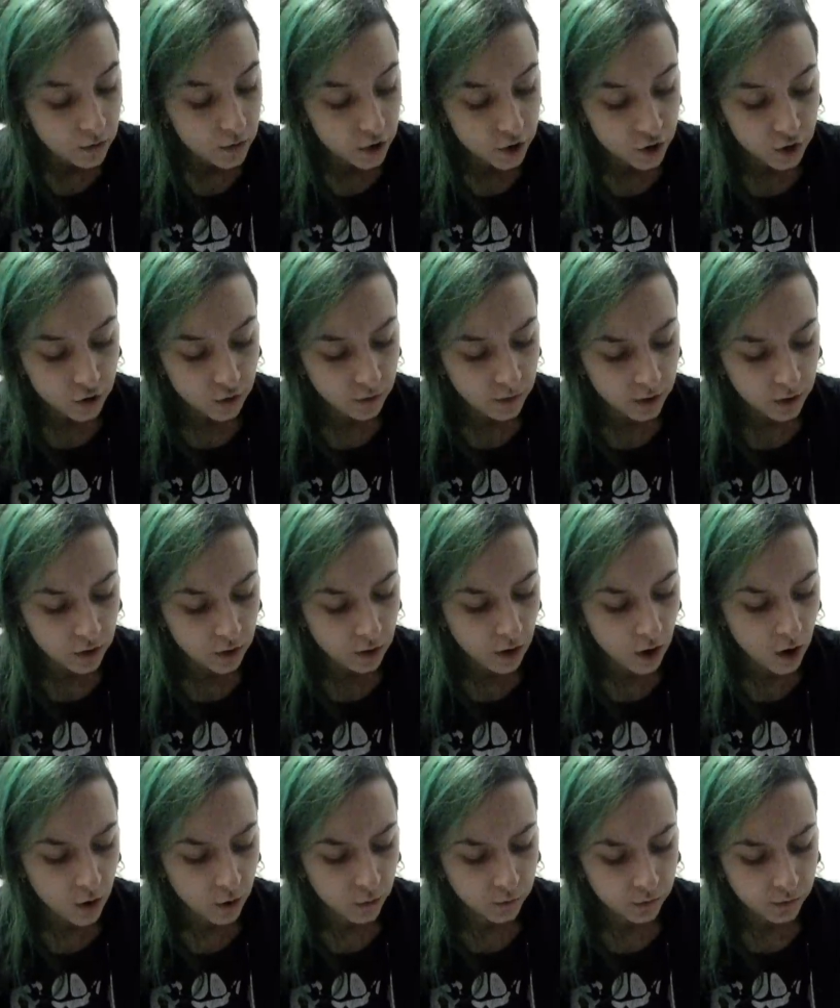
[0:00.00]
You're showing
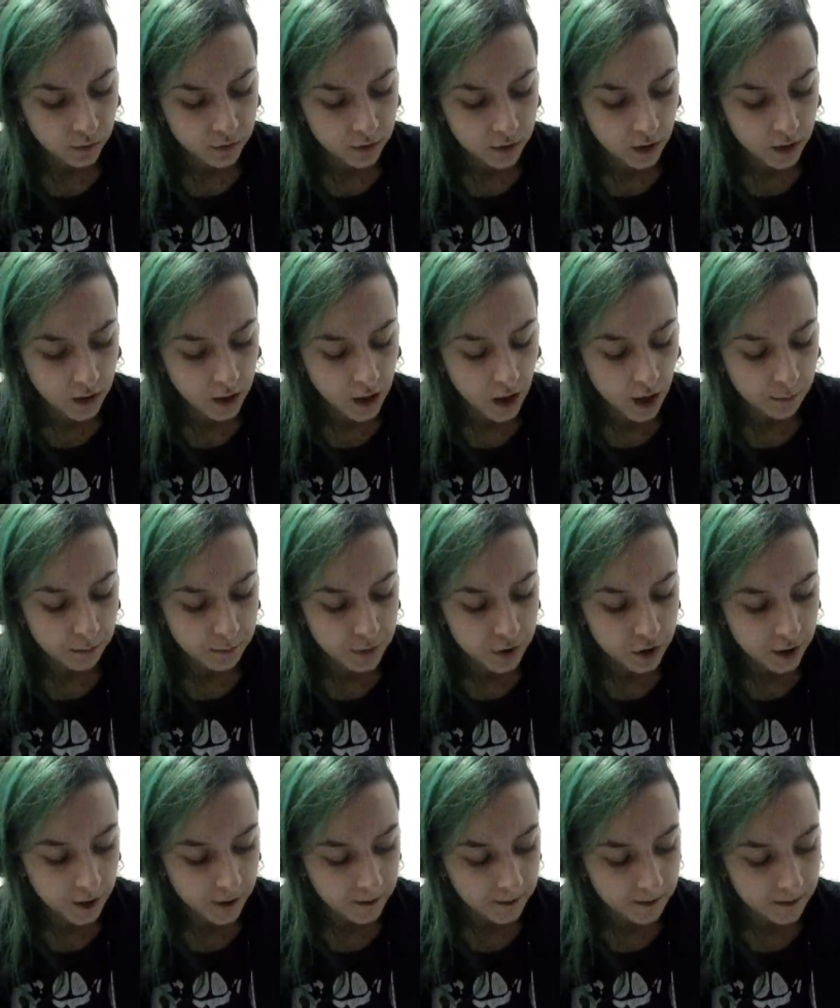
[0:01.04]
you're also totally
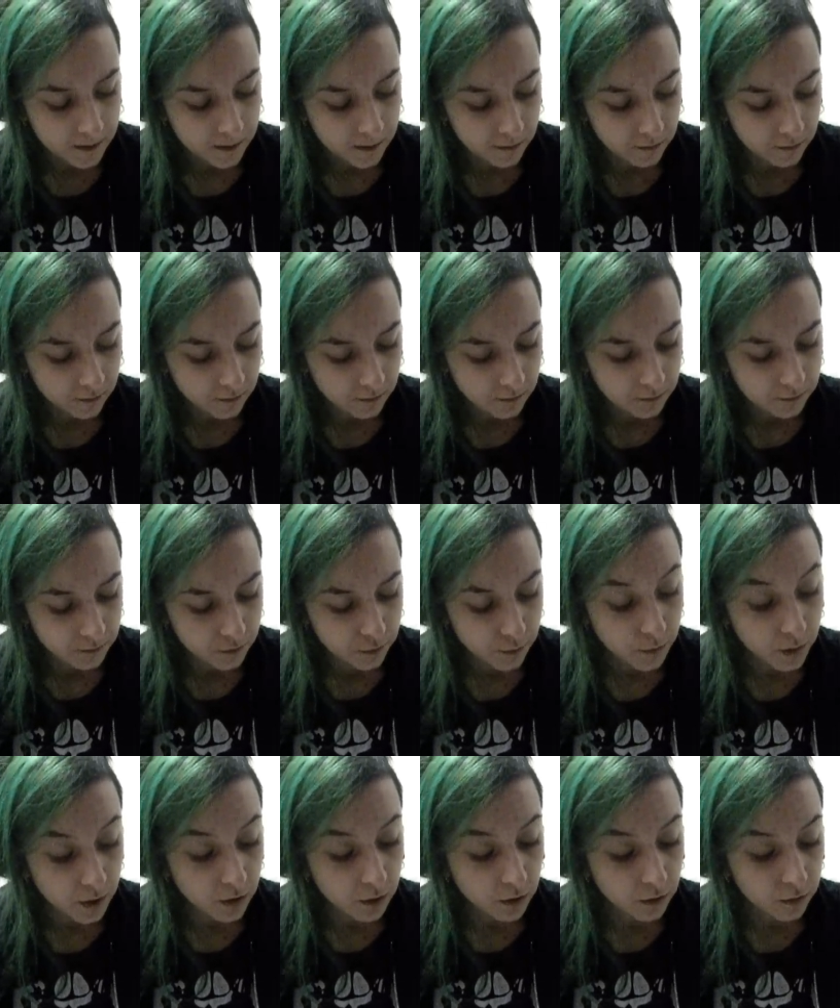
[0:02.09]
objective.
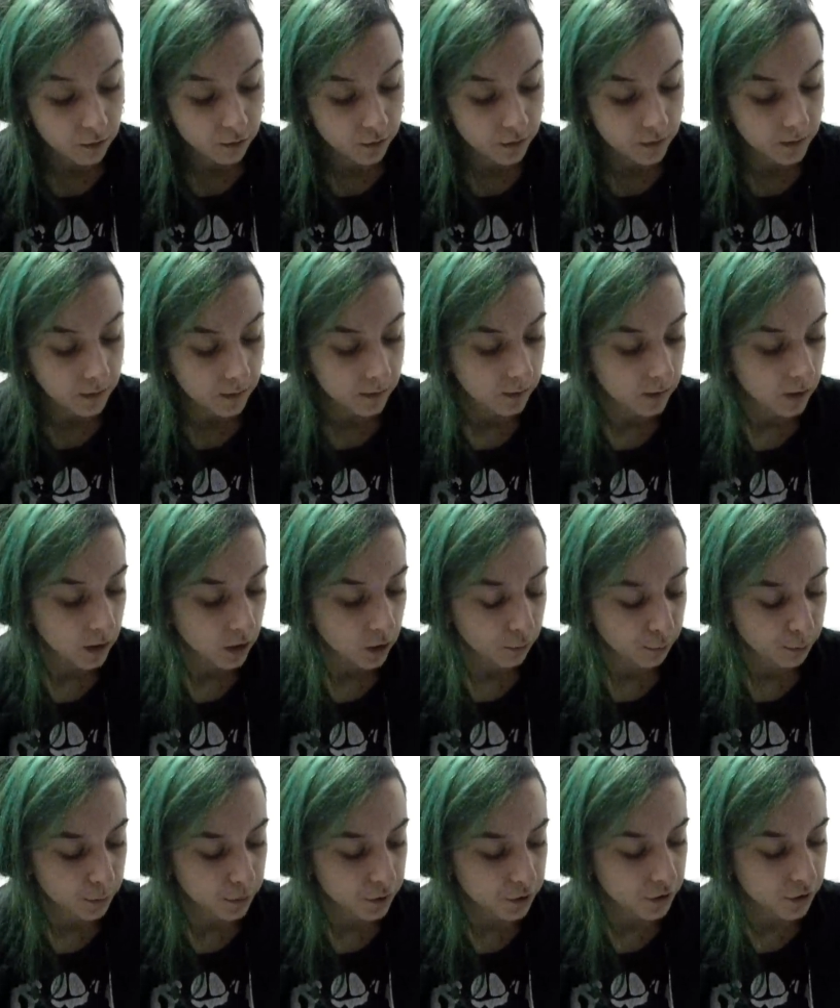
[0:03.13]
Do it all for the sake
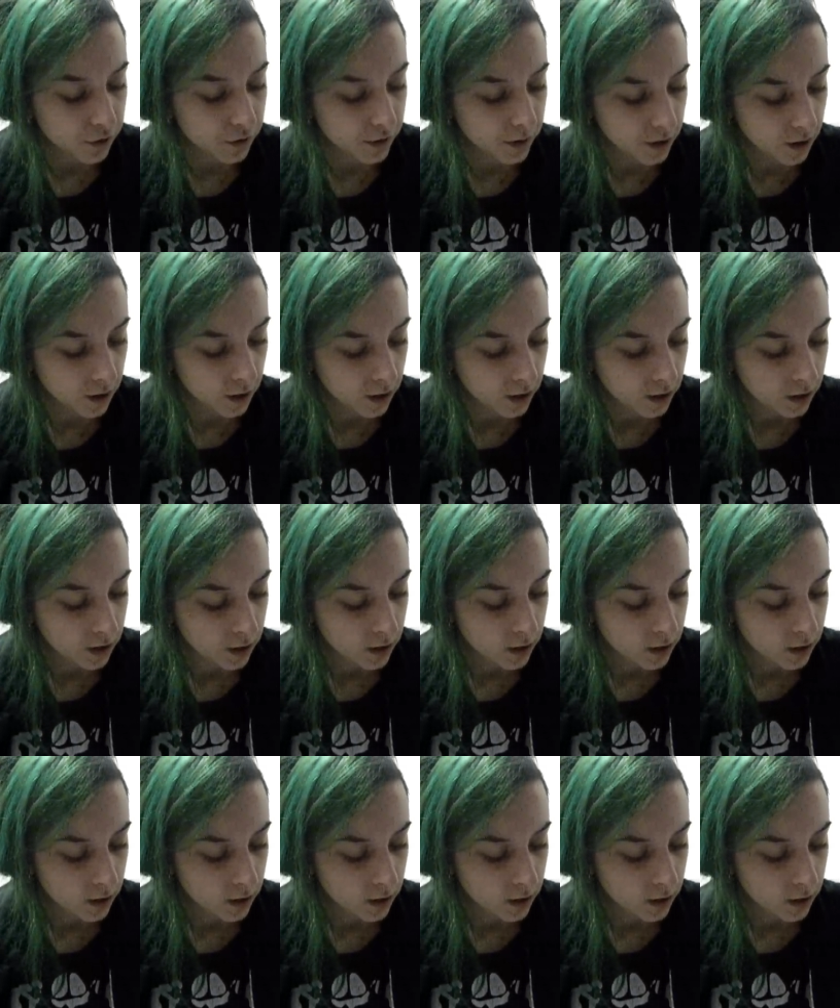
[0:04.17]
of modernity.